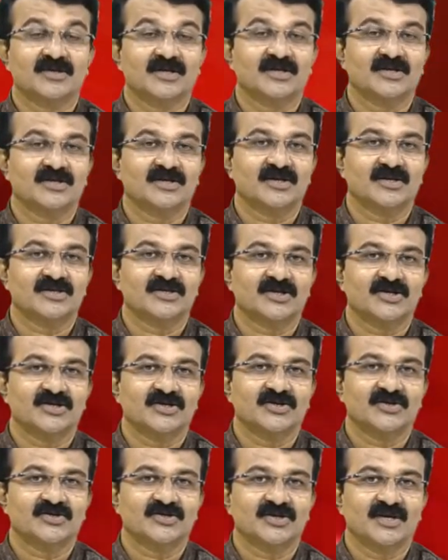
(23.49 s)
Graduate
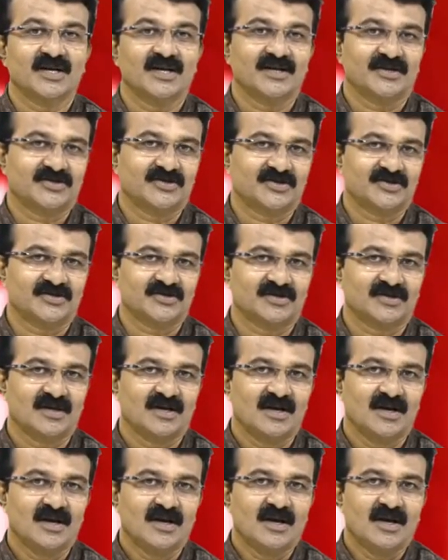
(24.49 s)
constituency elections.
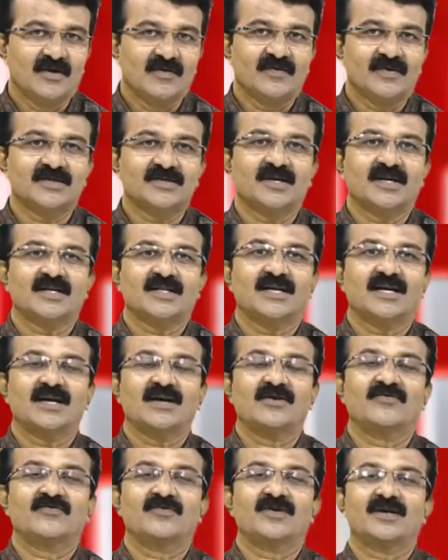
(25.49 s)
Vanjari, the
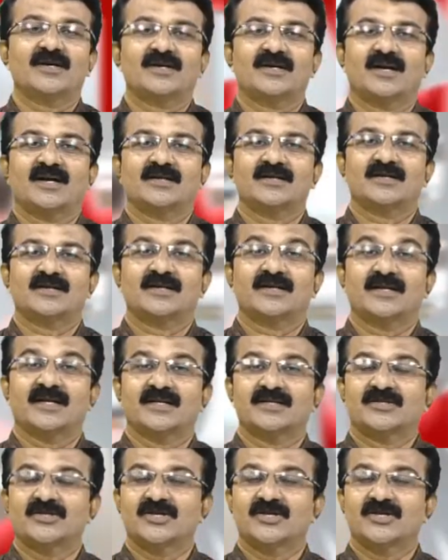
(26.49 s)
MVA candidate, has